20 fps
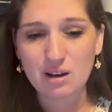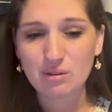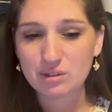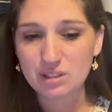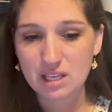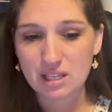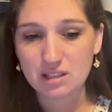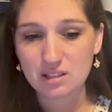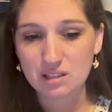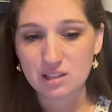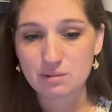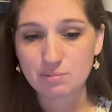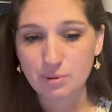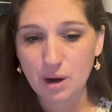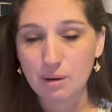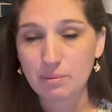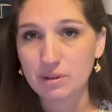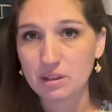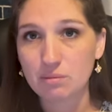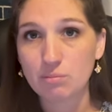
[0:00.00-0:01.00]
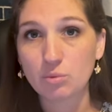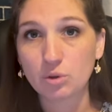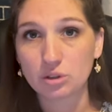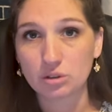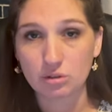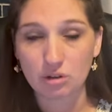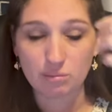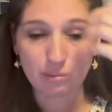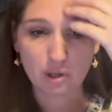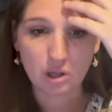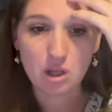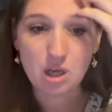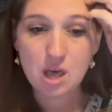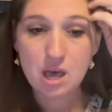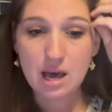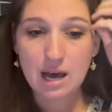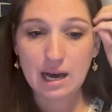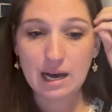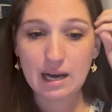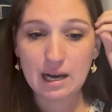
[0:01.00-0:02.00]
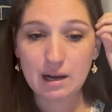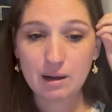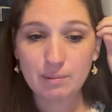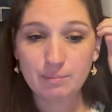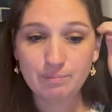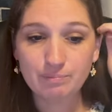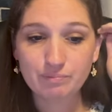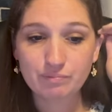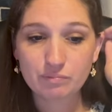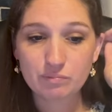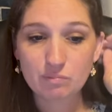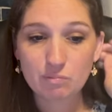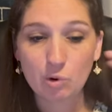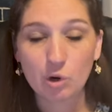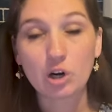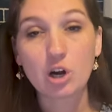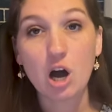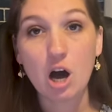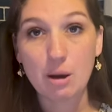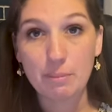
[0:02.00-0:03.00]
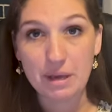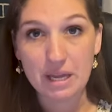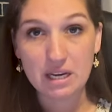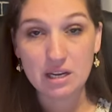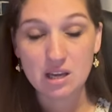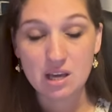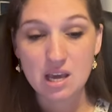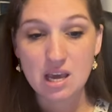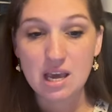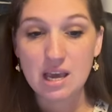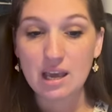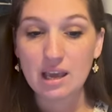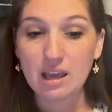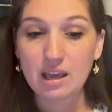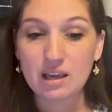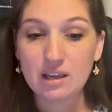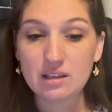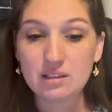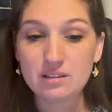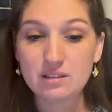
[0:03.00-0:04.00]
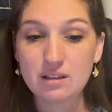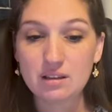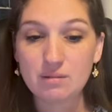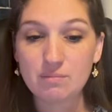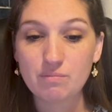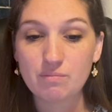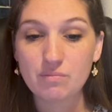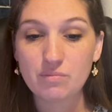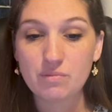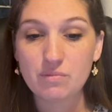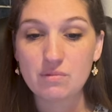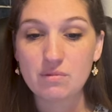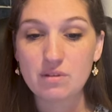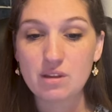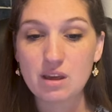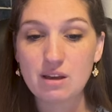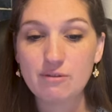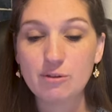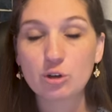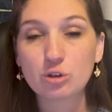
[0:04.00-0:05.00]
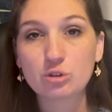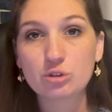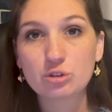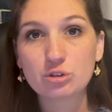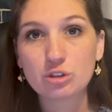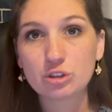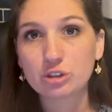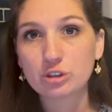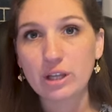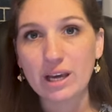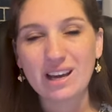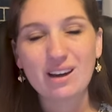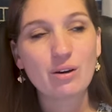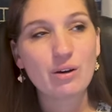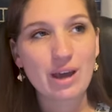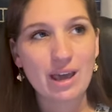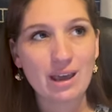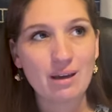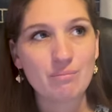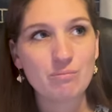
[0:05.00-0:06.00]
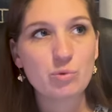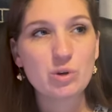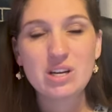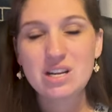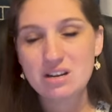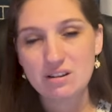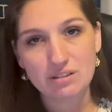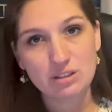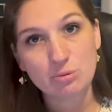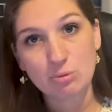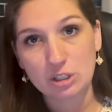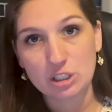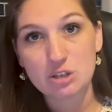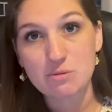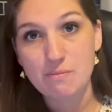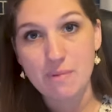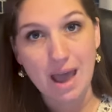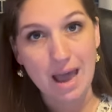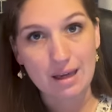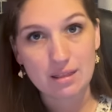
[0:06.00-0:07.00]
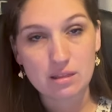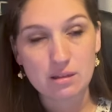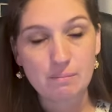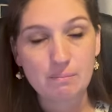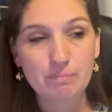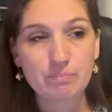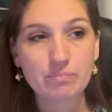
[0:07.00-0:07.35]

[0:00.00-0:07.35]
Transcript: I would say this is probably the more normal, um, more common is if you're you're like, okay, we need to switch math